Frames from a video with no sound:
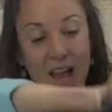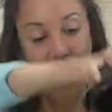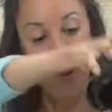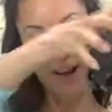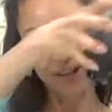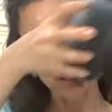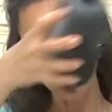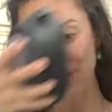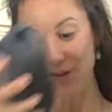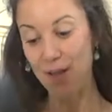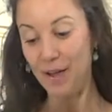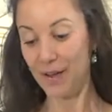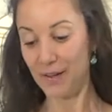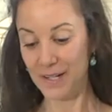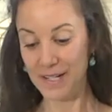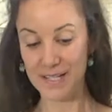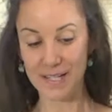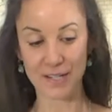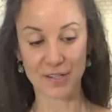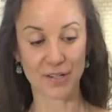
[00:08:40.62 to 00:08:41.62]
As you
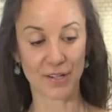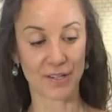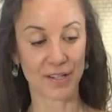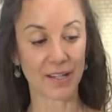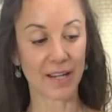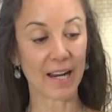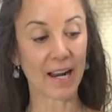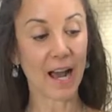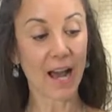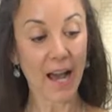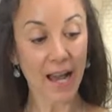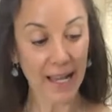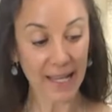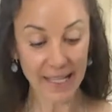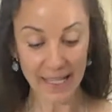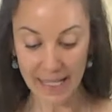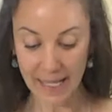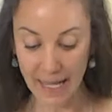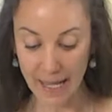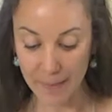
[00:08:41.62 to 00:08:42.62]
notice, I turned it on
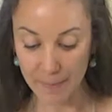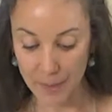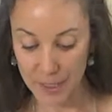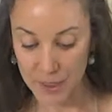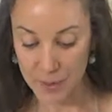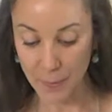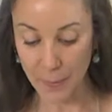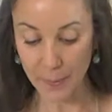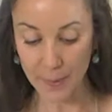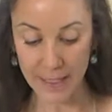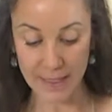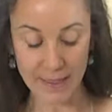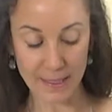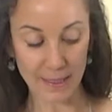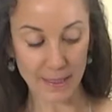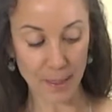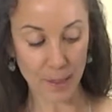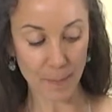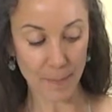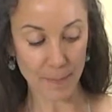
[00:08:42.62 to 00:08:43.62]
high again because we want to get the
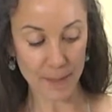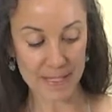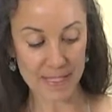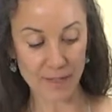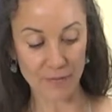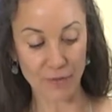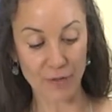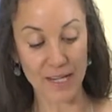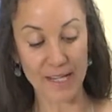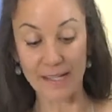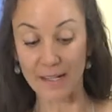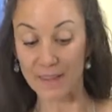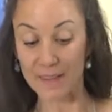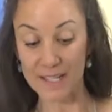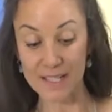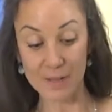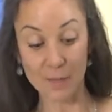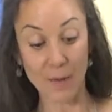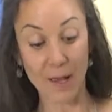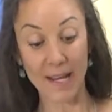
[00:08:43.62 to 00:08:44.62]
little bits of green. Now
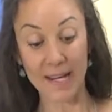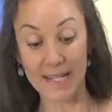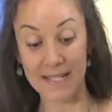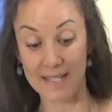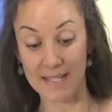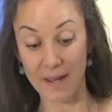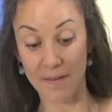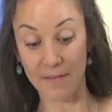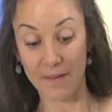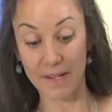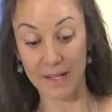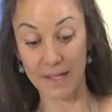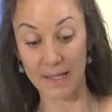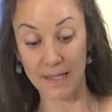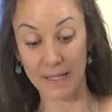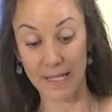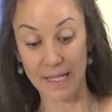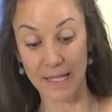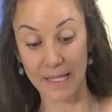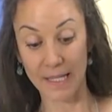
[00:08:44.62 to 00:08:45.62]
this one is
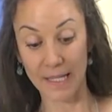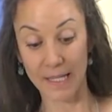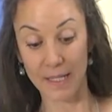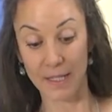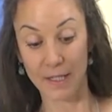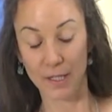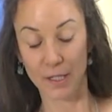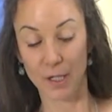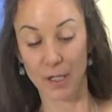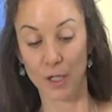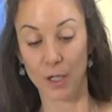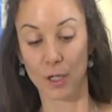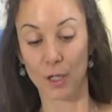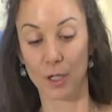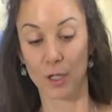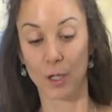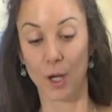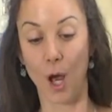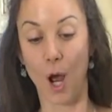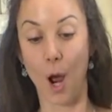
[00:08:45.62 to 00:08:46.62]
definitely
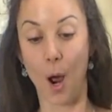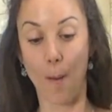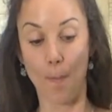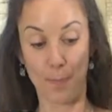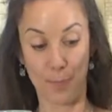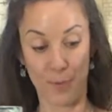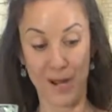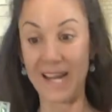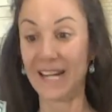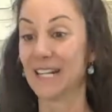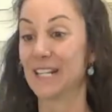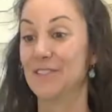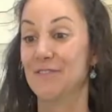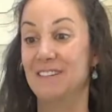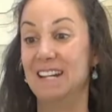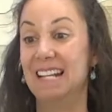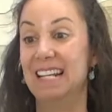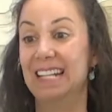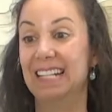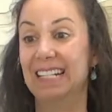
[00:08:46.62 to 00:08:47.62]
bright
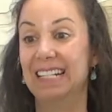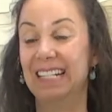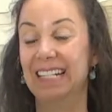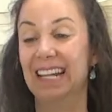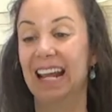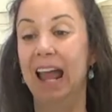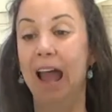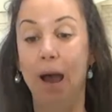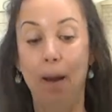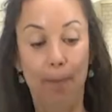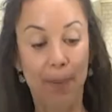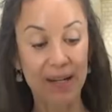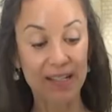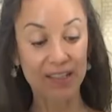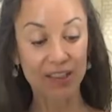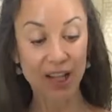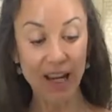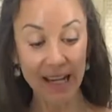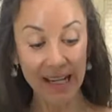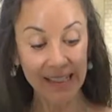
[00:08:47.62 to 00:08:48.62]
green, but
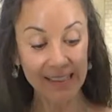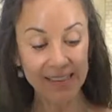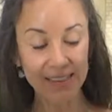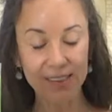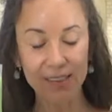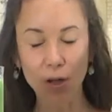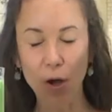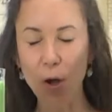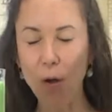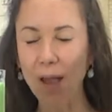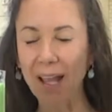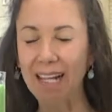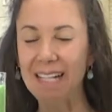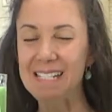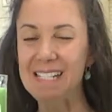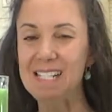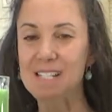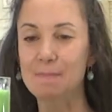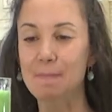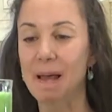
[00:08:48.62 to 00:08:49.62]
it tastes, oh, I
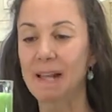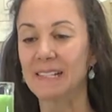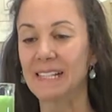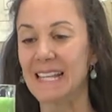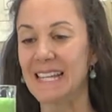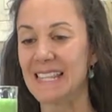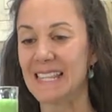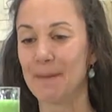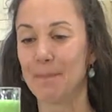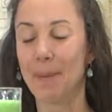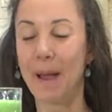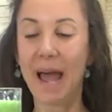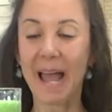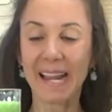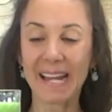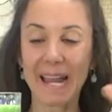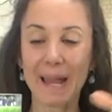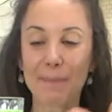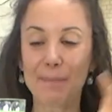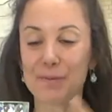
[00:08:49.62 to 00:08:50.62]
can smell it. The
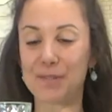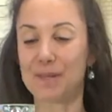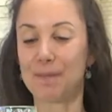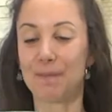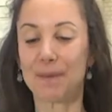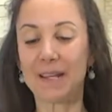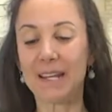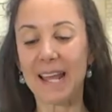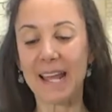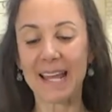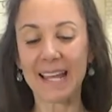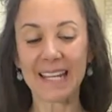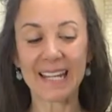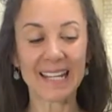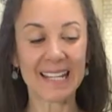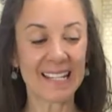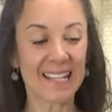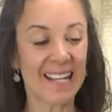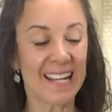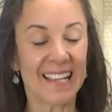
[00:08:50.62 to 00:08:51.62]
pineapples and
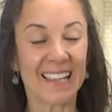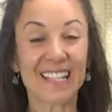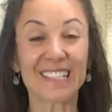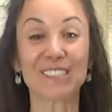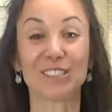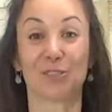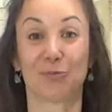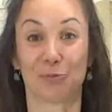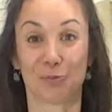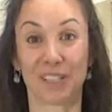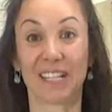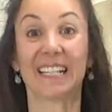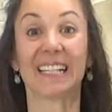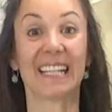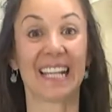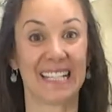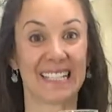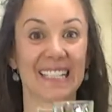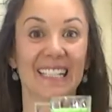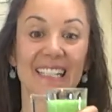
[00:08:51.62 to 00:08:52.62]
banana. This is
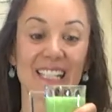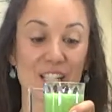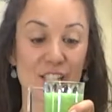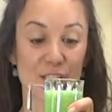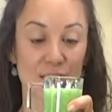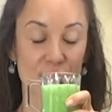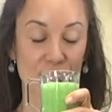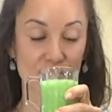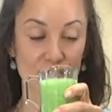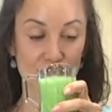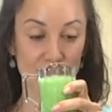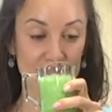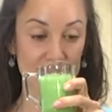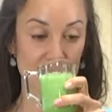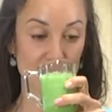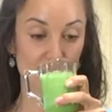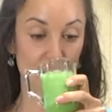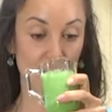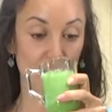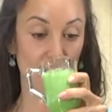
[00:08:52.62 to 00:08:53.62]
really a delicious green
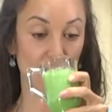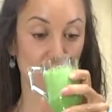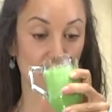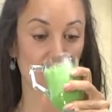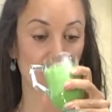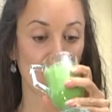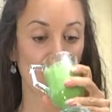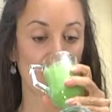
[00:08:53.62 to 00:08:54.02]
smoothie.